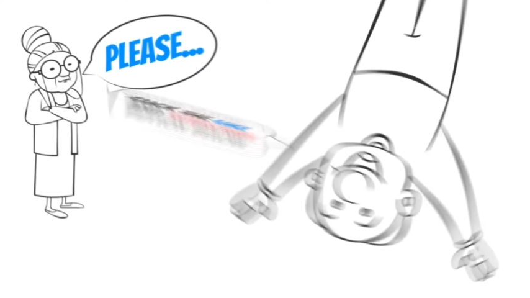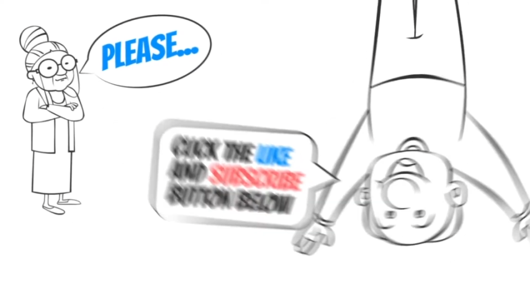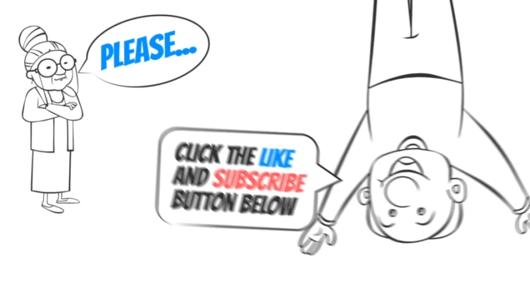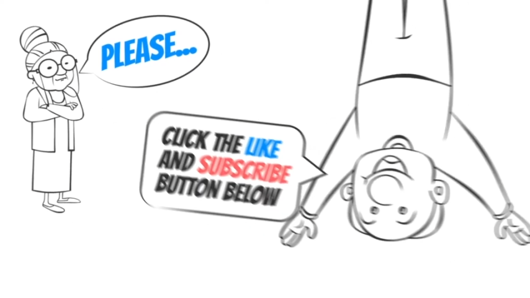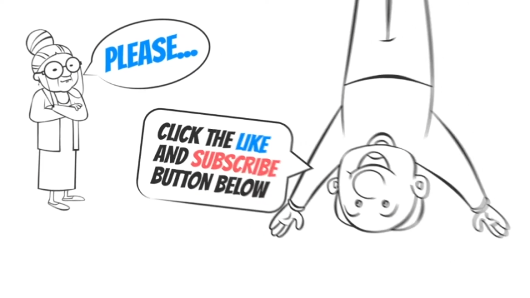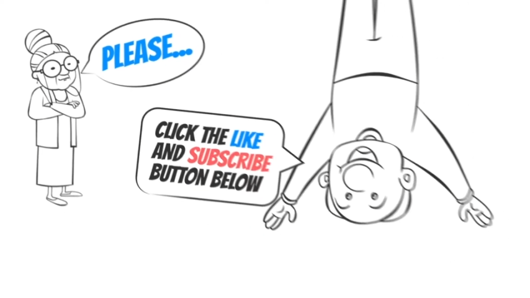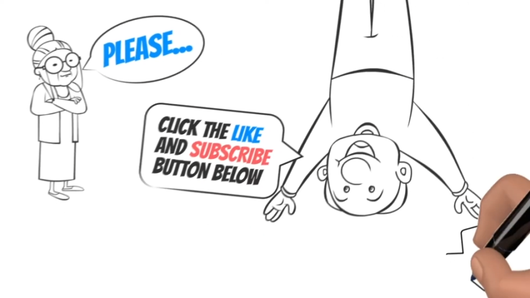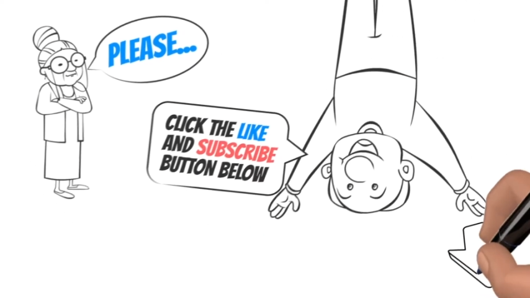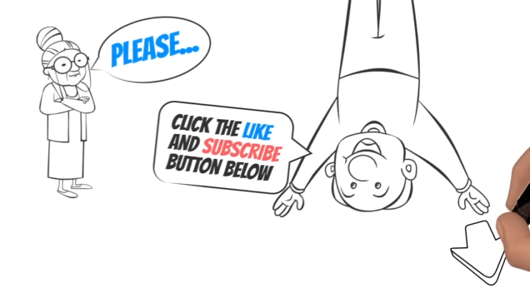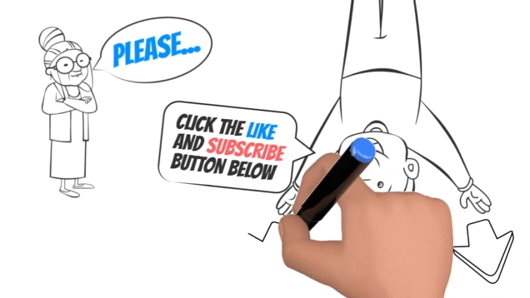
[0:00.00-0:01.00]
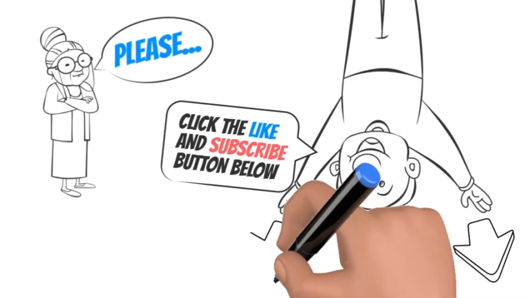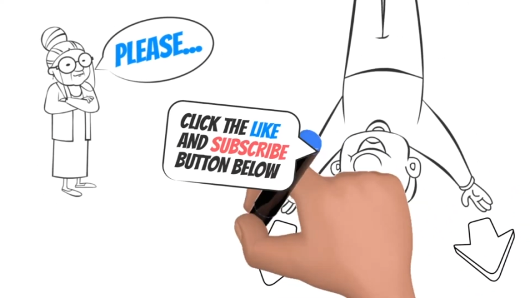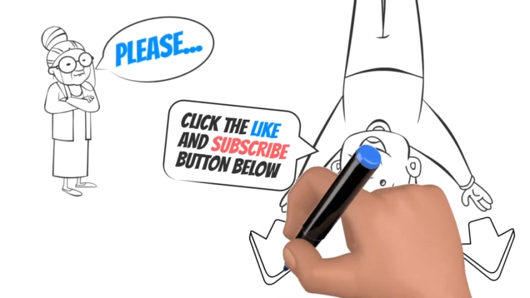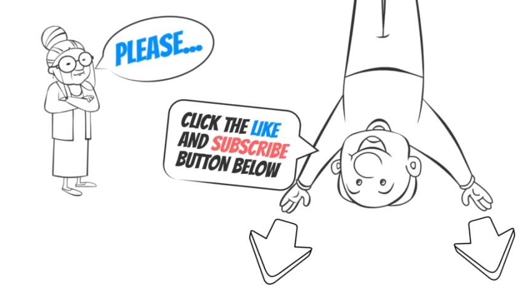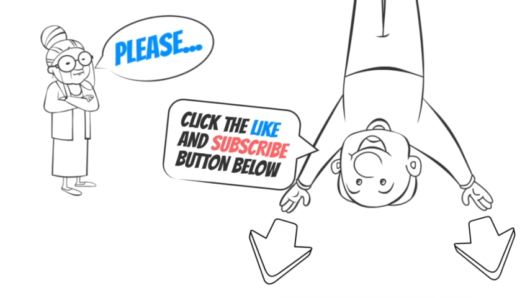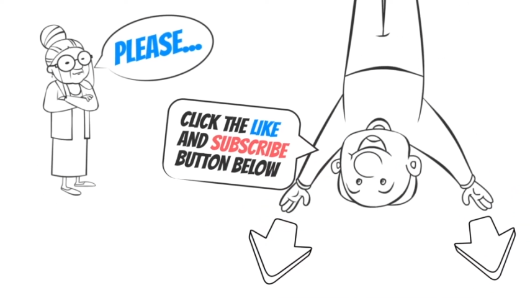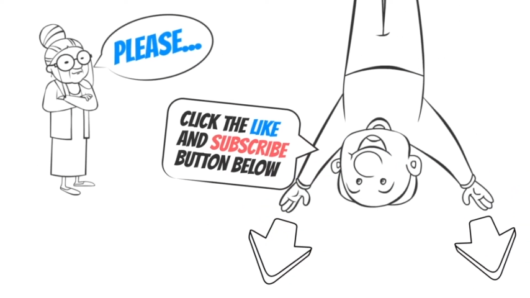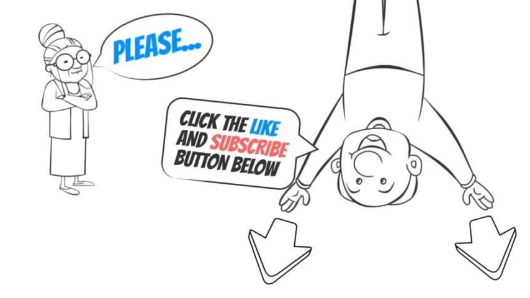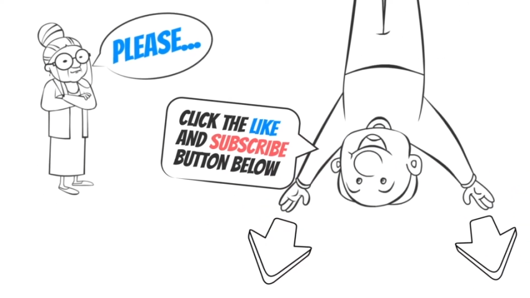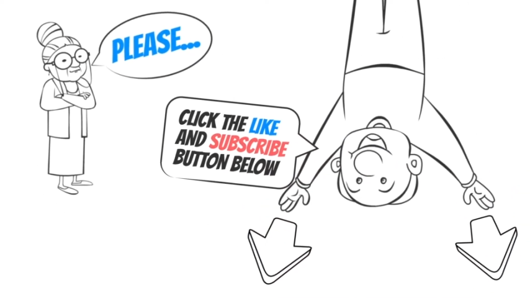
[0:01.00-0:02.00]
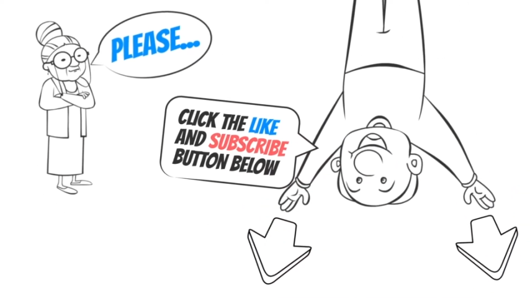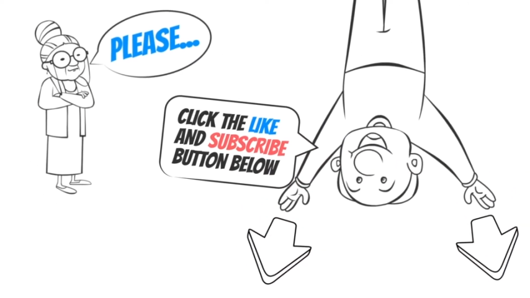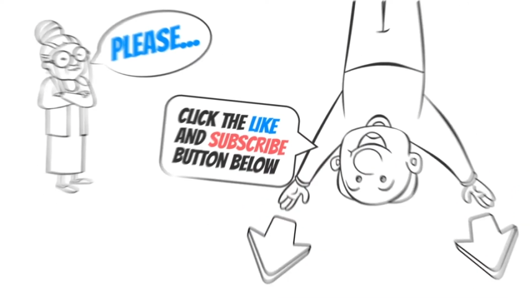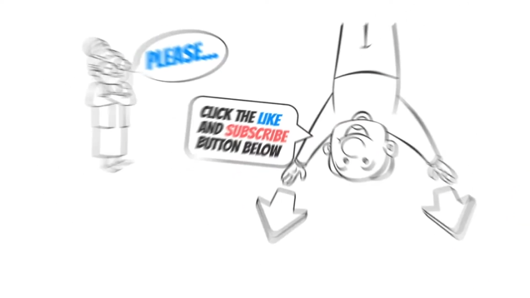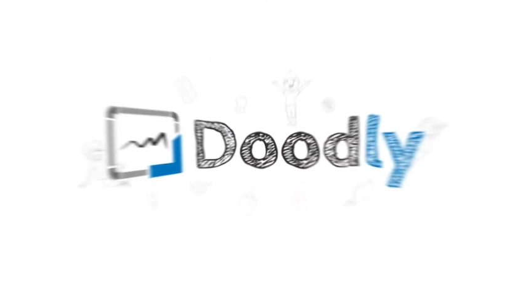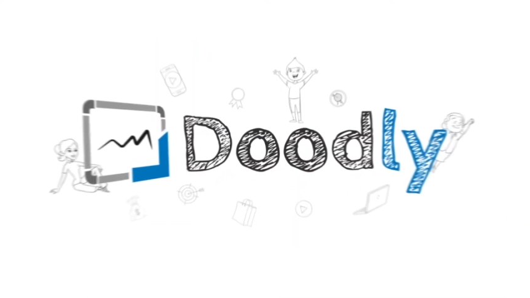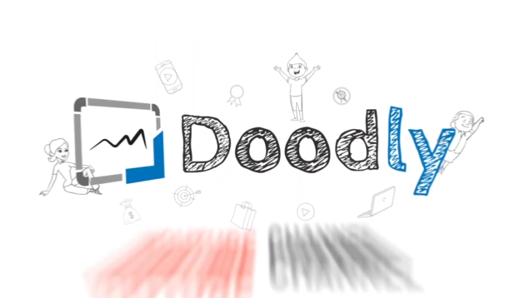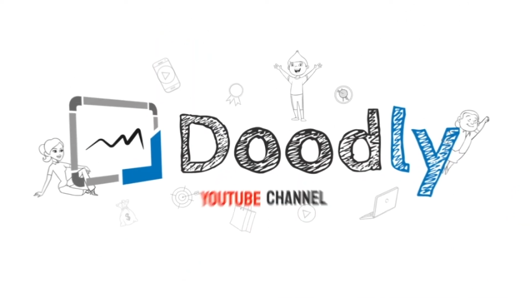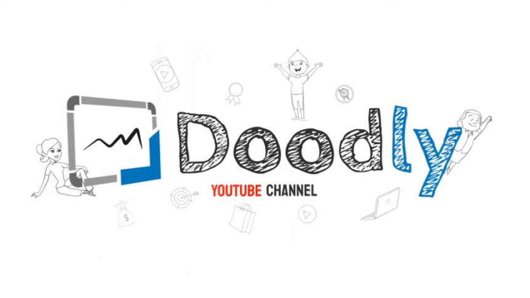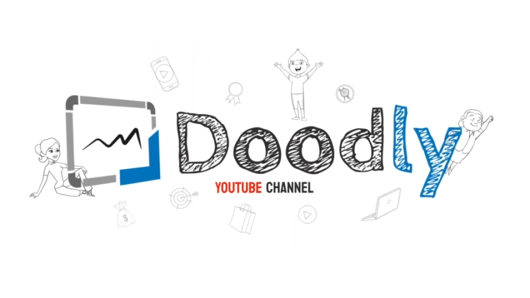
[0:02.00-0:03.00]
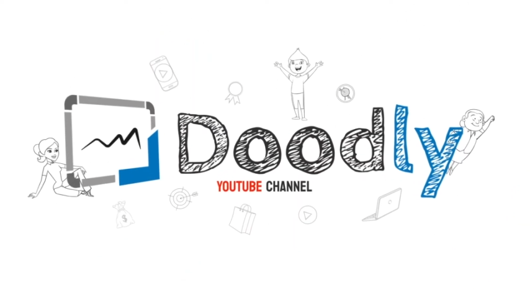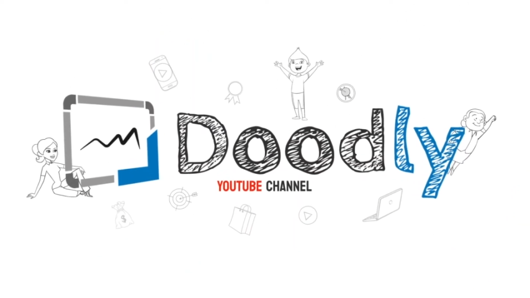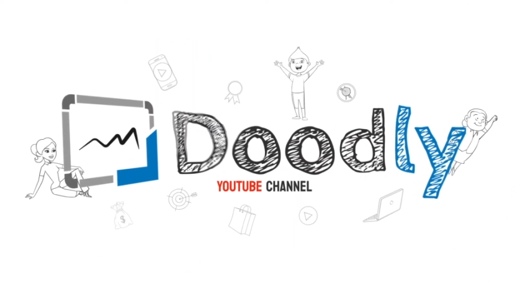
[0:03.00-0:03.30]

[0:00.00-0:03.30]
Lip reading: (no speaker visible)